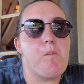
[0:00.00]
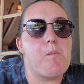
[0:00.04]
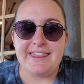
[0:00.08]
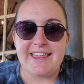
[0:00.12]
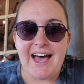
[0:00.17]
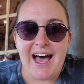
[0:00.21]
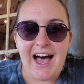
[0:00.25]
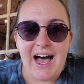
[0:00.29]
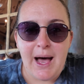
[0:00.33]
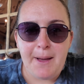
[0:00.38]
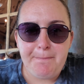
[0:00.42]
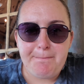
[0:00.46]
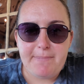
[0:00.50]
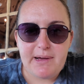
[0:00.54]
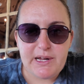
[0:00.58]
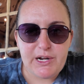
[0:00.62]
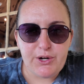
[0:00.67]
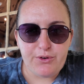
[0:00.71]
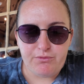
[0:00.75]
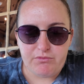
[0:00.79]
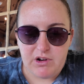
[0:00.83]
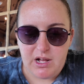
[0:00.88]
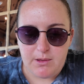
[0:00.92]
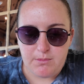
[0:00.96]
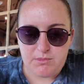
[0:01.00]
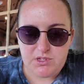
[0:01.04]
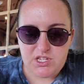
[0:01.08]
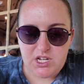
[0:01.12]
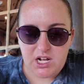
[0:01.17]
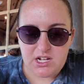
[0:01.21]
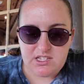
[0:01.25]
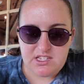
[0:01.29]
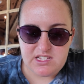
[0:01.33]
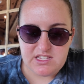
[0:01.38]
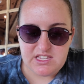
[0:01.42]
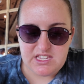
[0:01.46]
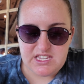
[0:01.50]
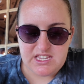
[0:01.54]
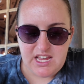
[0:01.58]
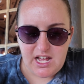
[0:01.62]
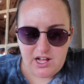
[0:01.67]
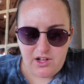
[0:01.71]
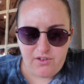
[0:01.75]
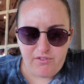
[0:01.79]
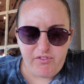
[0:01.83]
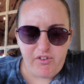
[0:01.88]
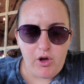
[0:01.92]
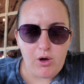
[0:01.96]
The hot butter rum sauce
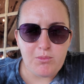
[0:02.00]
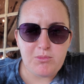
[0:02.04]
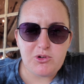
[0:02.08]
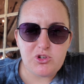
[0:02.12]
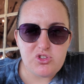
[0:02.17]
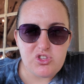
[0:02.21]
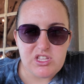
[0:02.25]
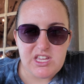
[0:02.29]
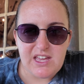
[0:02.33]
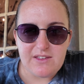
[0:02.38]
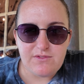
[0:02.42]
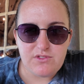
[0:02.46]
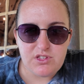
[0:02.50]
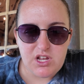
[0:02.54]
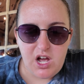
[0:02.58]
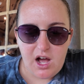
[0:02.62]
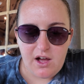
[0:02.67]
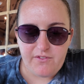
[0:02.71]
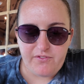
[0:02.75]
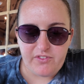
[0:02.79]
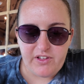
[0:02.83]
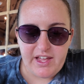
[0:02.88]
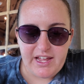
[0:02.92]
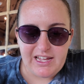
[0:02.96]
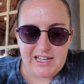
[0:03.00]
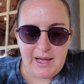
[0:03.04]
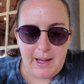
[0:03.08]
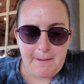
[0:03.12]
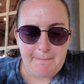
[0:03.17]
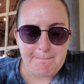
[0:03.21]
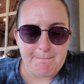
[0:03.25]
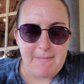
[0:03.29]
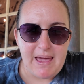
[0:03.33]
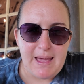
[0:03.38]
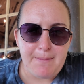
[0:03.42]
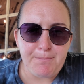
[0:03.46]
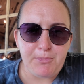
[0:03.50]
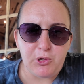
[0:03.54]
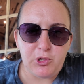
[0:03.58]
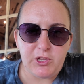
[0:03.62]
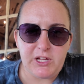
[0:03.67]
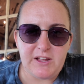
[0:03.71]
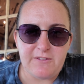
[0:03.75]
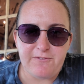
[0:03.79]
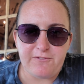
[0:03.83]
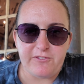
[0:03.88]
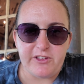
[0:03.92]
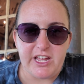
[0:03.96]
itself almost gives off like a
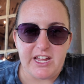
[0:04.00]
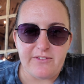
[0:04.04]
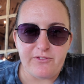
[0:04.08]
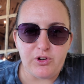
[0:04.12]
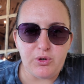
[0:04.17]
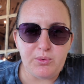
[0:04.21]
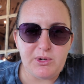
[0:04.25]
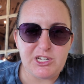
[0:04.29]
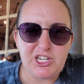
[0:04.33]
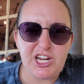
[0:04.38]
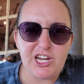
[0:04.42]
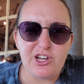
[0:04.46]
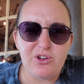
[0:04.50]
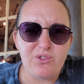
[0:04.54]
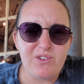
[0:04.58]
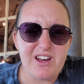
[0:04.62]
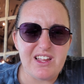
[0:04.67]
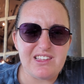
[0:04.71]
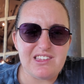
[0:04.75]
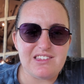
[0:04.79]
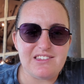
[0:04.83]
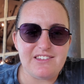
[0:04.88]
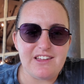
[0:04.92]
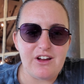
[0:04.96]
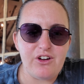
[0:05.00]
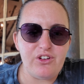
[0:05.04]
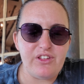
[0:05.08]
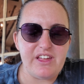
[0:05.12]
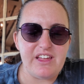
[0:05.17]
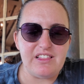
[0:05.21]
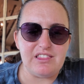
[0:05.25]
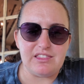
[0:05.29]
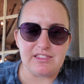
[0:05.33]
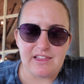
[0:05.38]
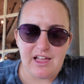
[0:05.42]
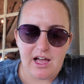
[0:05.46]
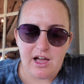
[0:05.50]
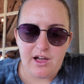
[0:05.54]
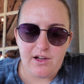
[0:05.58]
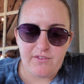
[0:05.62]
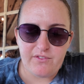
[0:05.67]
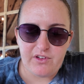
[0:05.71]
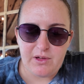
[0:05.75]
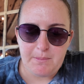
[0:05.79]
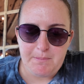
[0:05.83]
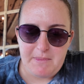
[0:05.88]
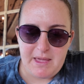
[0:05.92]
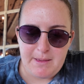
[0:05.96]
mapley flavor, which I don't necessarily
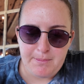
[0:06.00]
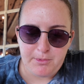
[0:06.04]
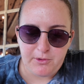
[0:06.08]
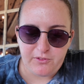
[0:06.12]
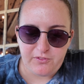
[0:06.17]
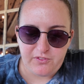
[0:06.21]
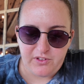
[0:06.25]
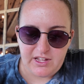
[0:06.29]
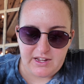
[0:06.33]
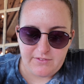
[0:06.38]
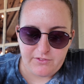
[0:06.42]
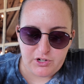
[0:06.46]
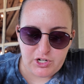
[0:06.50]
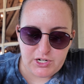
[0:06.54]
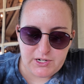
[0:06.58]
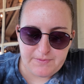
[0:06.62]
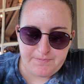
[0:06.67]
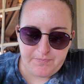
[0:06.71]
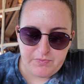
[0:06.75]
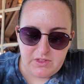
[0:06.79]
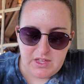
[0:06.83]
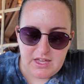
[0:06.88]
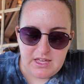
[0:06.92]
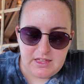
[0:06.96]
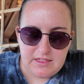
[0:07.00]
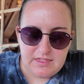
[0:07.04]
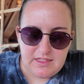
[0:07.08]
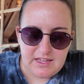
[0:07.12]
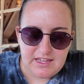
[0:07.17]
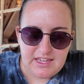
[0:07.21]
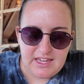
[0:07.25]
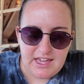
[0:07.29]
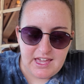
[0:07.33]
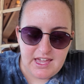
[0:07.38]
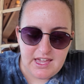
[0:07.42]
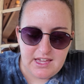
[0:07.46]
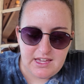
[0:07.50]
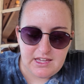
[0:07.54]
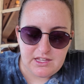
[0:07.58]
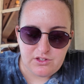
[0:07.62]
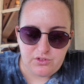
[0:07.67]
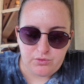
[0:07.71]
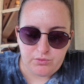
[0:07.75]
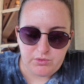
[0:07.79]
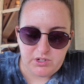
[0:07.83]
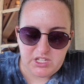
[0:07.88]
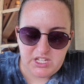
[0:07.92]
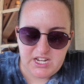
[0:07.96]
love maple flavor. The cake
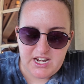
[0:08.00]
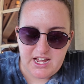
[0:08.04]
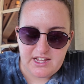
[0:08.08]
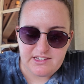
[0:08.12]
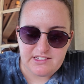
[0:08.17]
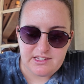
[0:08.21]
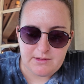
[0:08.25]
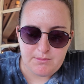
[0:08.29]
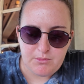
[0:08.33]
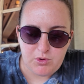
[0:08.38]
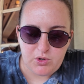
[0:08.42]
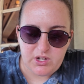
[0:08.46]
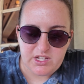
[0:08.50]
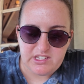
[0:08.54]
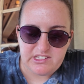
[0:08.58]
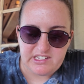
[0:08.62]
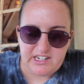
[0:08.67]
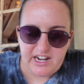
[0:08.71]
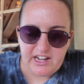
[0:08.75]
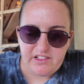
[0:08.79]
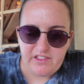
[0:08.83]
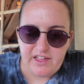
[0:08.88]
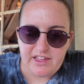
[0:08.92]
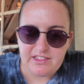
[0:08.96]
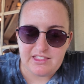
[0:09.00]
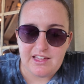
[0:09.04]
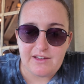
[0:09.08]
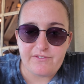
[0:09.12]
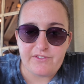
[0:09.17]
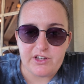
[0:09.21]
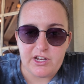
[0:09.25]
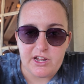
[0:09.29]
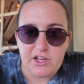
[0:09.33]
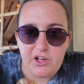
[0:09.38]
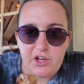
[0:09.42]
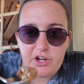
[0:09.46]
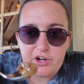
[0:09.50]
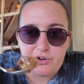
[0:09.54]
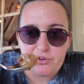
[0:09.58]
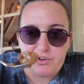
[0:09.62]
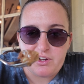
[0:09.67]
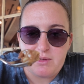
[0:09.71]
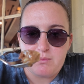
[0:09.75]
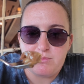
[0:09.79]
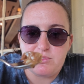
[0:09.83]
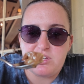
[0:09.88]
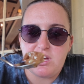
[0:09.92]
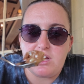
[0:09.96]
is really nice and moist, and I like that vanilla
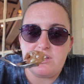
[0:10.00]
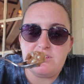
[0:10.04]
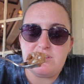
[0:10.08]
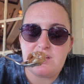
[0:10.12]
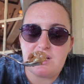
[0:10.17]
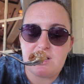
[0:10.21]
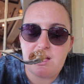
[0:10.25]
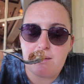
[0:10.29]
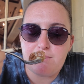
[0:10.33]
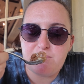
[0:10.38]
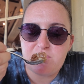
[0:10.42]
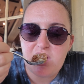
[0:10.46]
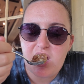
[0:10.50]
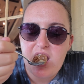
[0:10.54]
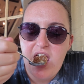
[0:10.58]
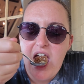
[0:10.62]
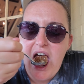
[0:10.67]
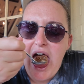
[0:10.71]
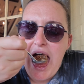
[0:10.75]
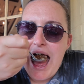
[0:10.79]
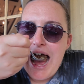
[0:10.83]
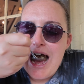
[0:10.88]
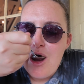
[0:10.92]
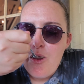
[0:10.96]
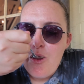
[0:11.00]
cream sauce that comes on it.